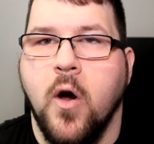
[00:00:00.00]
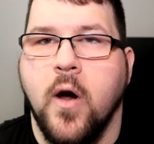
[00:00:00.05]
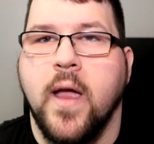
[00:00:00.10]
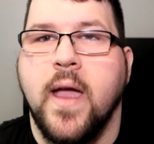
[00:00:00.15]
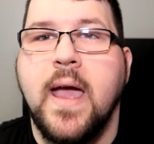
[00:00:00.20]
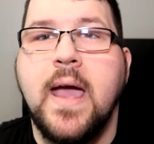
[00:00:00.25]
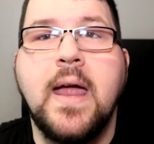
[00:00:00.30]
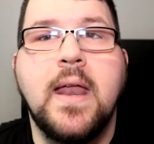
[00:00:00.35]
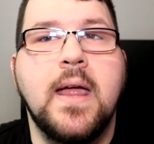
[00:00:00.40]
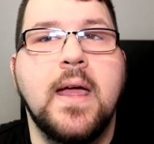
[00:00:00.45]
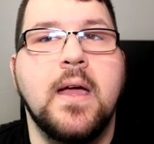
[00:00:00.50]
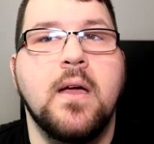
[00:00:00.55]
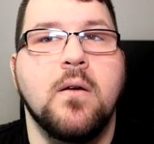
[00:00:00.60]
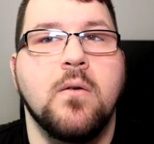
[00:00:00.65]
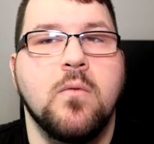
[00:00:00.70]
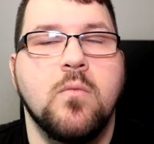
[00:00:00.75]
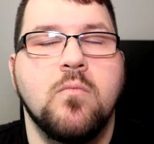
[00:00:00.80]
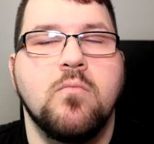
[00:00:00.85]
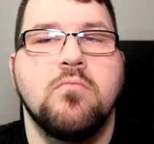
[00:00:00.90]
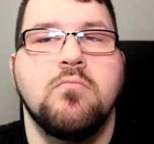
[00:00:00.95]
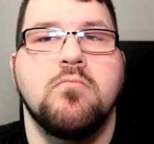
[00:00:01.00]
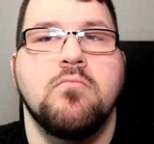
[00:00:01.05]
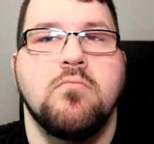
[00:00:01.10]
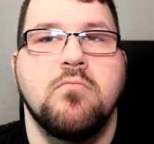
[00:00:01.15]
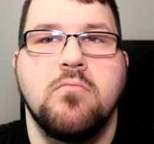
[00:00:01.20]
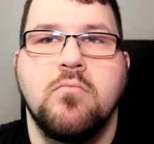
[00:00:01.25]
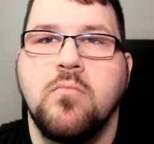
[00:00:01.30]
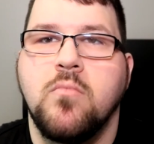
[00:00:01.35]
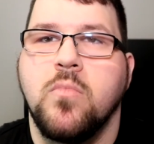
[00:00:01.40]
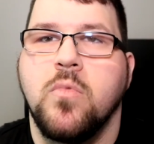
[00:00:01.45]
are getting
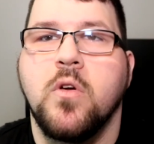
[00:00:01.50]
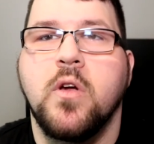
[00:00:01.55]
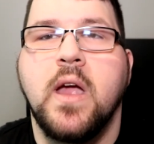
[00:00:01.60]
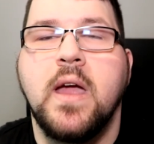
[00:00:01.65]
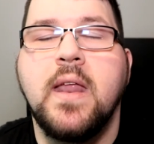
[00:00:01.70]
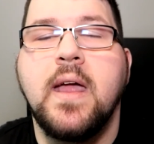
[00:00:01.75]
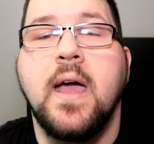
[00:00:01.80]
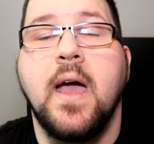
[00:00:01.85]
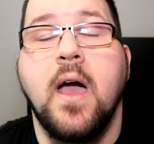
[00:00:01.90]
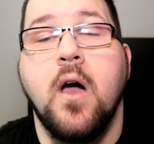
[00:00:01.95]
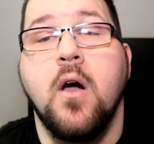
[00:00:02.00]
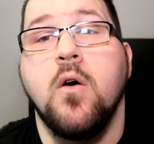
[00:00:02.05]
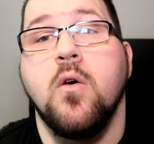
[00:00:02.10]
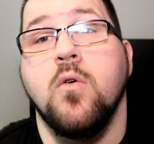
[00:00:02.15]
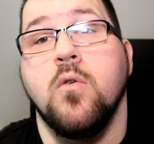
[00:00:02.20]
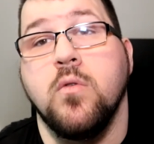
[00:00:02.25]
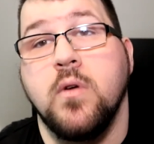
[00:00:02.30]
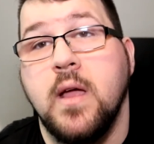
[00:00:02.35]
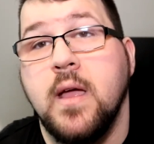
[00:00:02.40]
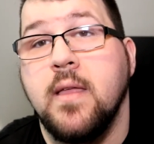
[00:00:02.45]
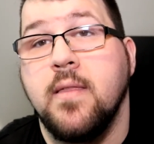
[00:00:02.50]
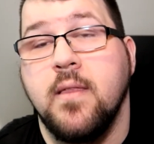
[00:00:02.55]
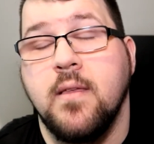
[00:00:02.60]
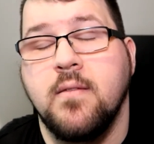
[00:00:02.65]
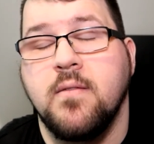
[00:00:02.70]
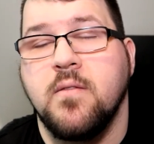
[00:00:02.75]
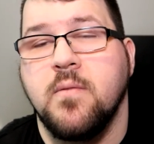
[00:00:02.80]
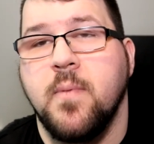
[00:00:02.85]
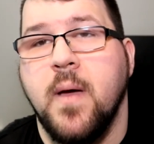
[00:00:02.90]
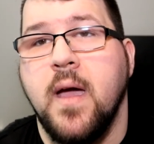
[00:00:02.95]
they're getting old in
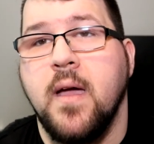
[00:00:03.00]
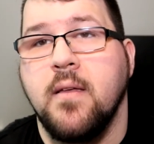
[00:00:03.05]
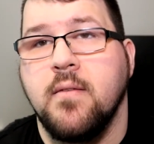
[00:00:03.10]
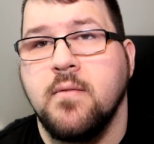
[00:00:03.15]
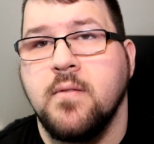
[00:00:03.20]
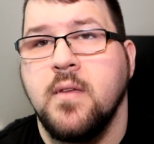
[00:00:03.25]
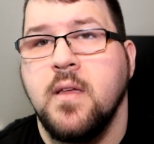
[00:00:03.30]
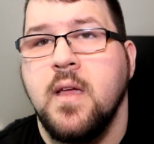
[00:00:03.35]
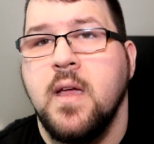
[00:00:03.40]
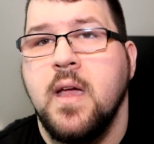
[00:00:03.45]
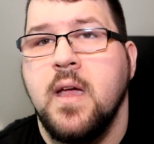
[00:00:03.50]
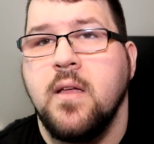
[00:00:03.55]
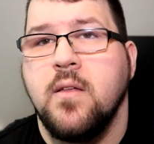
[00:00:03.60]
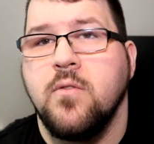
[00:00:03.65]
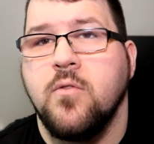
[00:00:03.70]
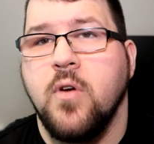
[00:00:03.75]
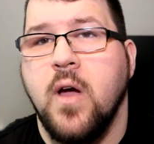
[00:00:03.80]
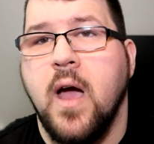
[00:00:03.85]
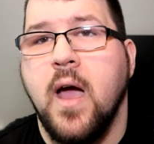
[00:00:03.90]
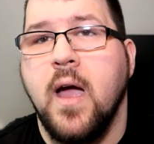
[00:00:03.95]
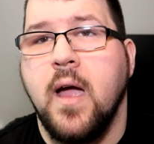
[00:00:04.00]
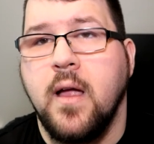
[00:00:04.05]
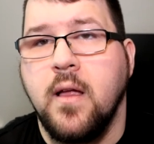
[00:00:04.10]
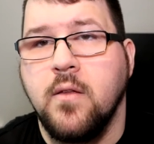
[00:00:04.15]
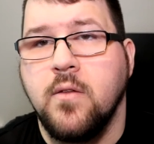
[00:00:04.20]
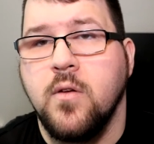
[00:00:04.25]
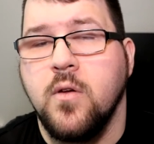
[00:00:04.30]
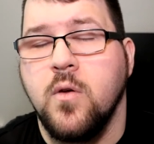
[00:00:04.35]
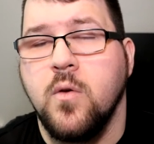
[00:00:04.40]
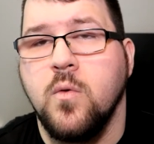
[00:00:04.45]
this space,
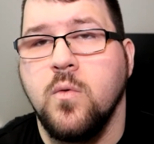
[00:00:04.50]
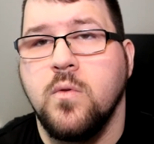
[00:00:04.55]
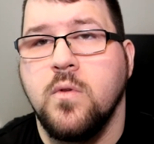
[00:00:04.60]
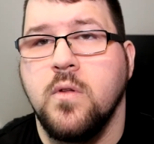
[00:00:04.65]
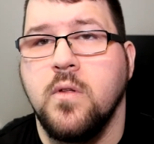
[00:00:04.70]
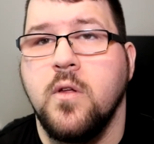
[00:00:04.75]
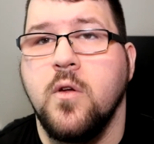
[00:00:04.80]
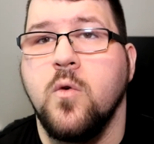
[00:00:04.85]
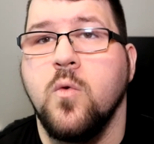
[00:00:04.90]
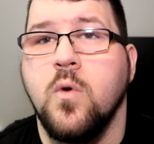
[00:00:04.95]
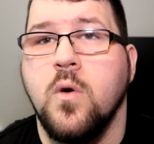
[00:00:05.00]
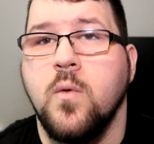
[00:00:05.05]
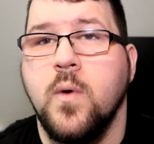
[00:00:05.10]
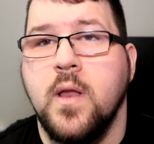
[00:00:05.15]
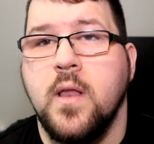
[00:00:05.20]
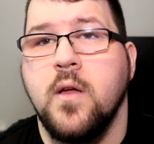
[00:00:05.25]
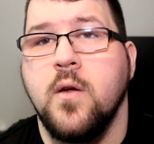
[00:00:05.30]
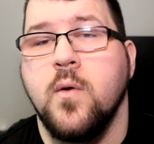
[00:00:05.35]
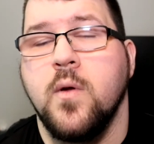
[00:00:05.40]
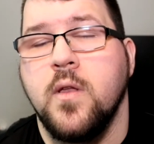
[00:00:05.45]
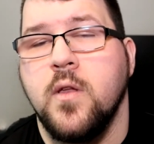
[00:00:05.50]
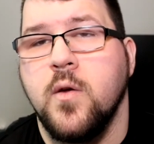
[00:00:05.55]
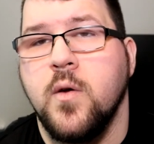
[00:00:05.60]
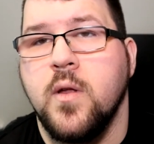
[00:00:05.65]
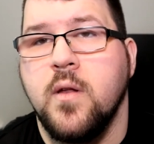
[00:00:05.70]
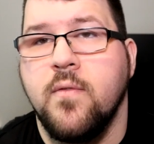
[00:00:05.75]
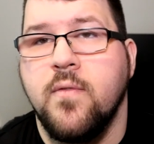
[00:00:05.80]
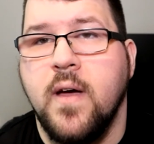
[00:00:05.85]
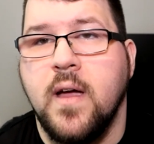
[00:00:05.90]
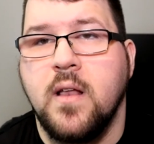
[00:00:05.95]
trying to to do what we do and do
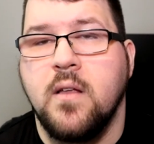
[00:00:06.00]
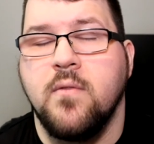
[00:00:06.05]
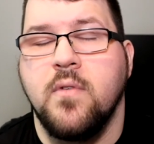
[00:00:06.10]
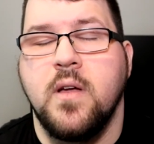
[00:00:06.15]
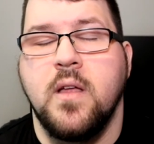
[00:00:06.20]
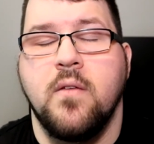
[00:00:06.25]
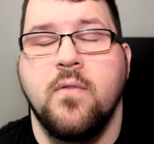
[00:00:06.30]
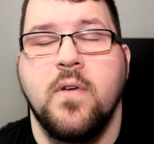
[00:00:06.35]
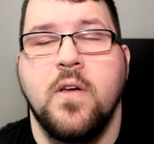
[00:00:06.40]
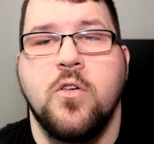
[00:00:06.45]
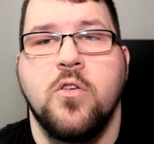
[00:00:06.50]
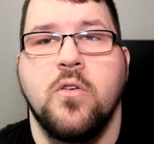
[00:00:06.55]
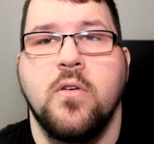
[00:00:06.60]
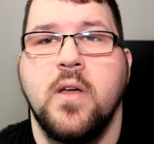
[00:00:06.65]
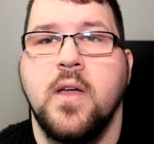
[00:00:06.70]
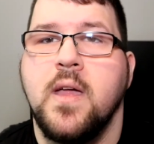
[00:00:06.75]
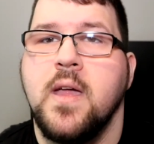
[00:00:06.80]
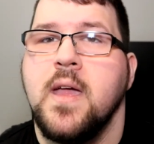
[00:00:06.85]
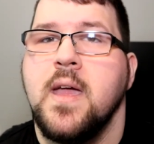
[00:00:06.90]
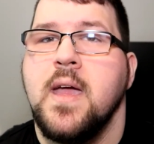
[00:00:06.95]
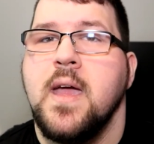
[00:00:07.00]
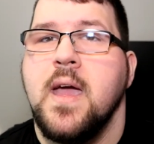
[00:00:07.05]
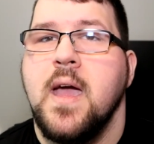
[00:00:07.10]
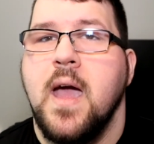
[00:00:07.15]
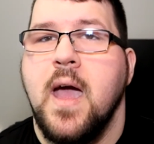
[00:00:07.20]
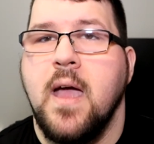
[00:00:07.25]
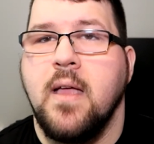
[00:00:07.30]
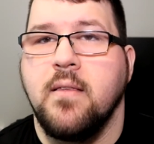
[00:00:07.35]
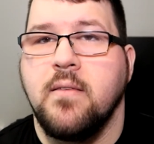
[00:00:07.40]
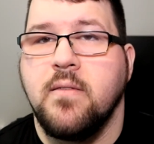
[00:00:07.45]
it effectively and efficiently.
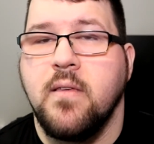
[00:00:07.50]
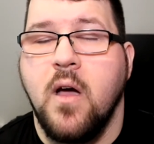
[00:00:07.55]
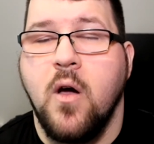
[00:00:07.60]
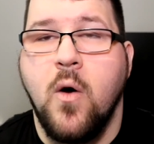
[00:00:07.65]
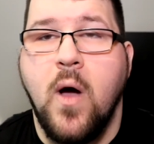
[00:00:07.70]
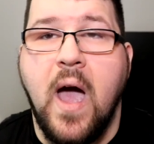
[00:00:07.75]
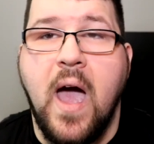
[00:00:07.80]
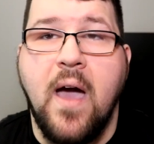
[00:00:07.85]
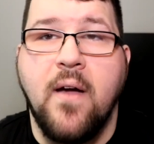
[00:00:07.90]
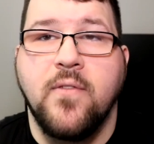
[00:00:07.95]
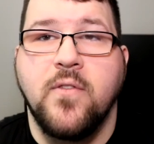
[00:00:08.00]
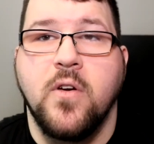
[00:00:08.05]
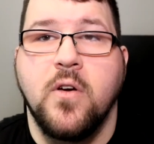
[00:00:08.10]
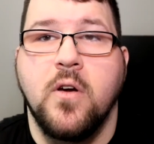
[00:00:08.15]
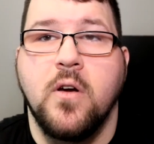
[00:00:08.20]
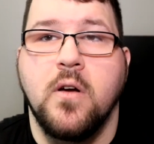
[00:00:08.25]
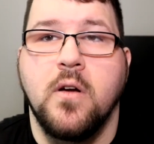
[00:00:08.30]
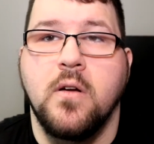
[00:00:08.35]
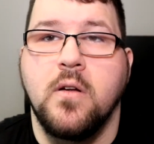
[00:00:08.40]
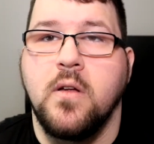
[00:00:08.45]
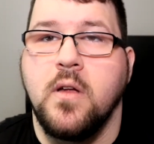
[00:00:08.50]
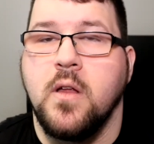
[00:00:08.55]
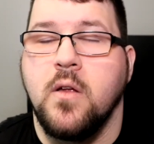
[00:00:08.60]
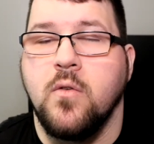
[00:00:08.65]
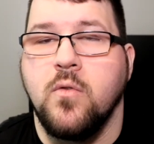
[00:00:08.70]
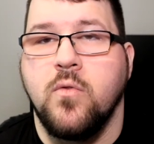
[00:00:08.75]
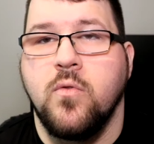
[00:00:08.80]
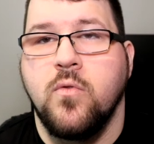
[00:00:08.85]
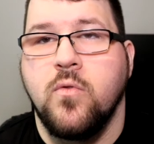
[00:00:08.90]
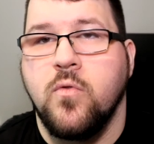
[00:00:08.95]
And so after you
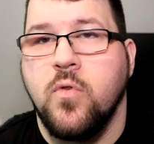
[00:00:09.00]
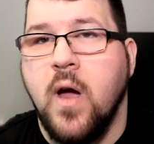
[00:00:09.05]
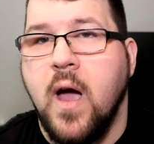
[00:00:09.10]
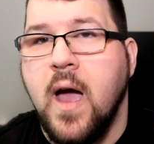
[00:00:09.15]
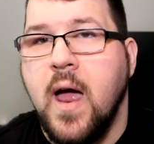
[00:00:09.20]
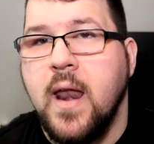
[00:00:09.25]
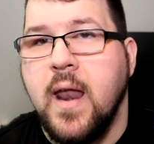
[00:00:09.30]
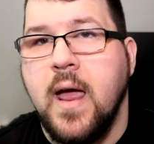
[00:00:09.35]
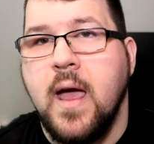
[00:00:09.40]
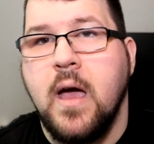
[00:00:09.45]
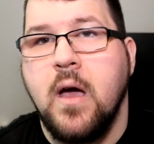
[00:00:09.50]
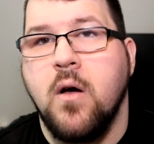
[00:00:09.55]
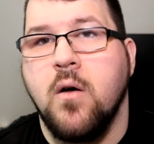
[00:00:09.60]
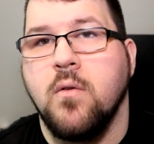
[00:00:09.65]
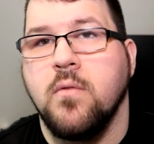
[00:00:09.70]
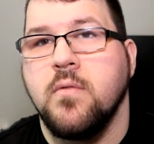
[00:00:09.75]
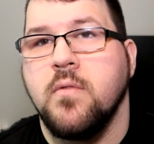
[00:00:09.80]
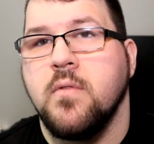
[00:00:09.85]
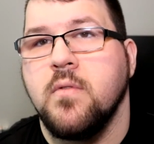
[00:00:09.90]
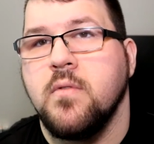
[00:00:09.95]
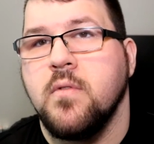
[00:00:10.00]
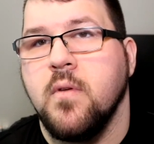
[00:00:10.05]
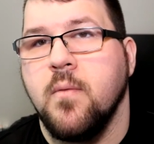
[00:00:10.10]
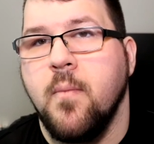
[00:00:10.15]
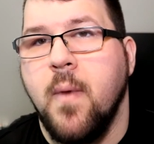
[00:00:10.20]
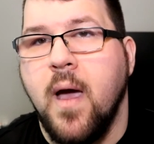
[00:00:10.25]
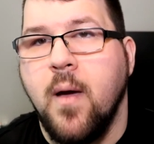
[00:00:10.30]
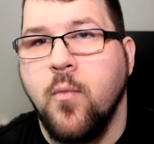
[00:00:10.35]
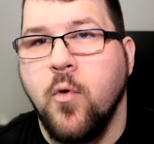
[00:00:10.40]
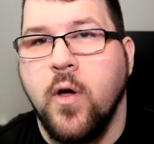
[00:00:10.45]
know trying out
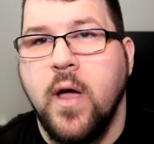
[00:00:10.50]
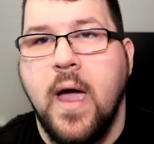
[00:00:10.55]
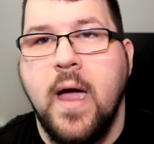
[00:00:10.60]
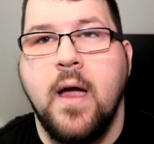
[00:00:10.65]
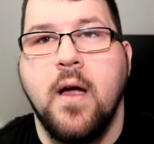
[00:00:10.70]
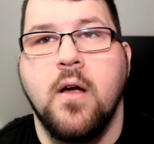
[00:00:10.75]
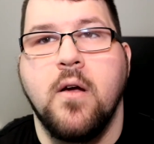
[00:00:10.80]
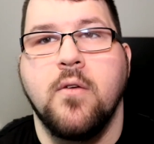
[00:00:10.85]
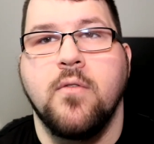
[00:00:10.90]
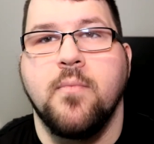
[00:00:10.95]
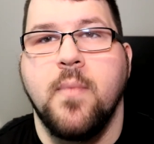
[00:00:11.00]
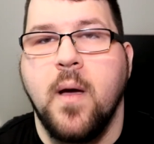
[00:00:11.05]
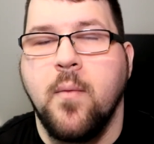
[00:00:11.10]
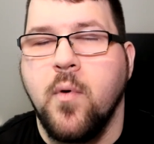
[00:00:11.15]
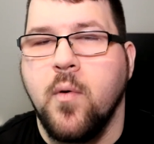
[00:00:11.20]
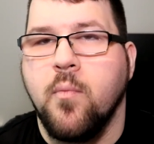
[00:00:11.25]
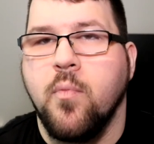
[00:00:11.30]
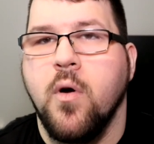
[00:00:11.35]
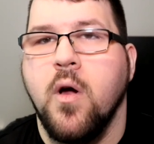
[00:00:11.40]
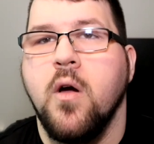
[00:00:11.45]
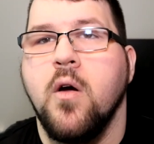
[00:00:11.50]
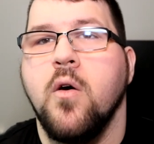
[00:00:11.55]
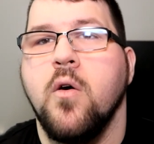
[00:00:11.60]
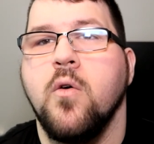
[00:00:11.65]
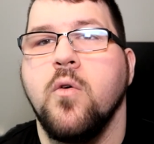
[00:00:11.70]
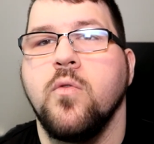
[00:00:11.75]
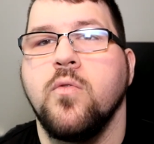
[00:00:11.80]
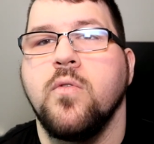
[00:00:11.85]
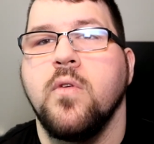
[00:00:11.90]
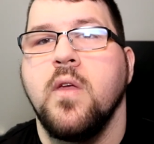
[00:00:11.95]
some MacBook Airs, MacBook
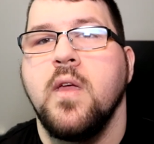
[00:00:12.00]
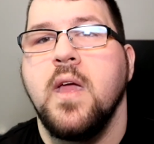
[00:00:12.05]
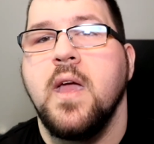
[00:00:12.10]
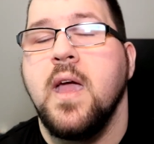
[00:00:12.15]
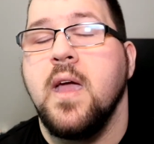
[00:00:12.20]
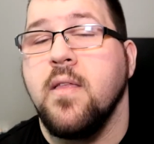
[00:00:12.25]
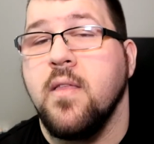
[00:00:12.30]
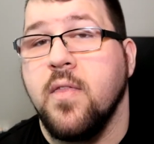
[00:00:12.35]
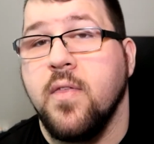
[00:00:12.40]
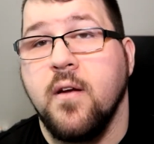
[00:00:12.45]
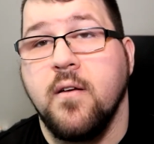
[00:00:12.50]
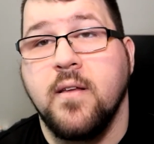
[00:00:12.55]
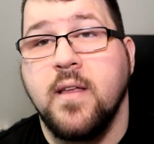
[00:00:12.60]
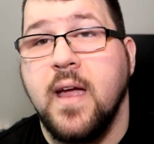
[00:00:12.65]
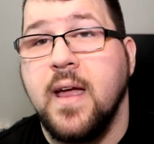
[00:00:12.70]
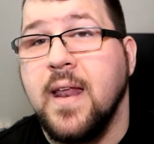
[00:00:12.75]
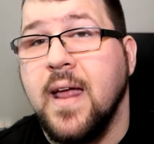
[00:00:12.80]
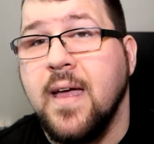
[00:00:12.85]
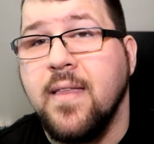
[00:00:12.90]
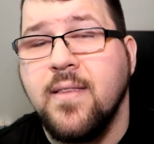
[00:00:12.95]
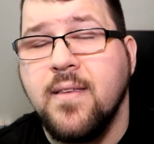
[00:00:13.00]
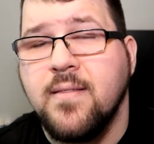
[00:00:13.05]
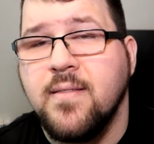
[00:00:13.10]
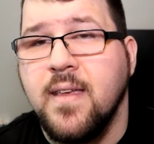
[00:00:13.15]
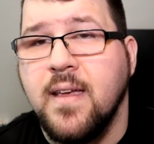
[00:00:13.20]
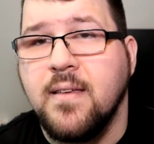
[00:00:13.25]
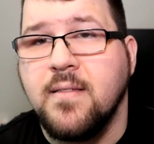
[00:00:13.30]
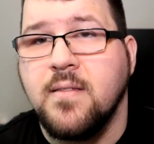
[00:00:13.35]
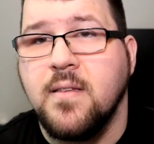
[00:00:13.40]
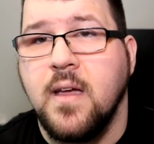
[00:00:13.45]
Pros, the 13 and the
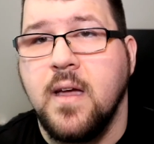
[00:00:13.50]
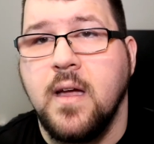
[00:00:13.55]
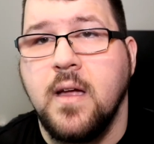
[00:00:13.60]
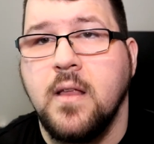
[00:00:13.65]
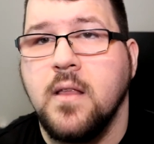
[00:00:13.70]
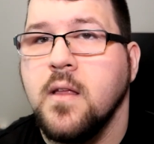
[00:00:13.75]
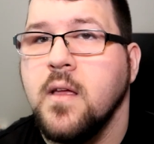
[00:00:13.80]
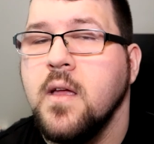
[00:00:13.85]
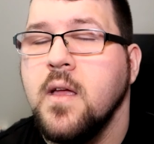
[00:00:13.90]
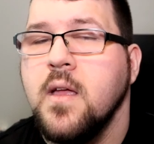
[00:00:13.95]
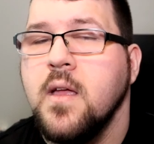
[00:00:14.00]
16,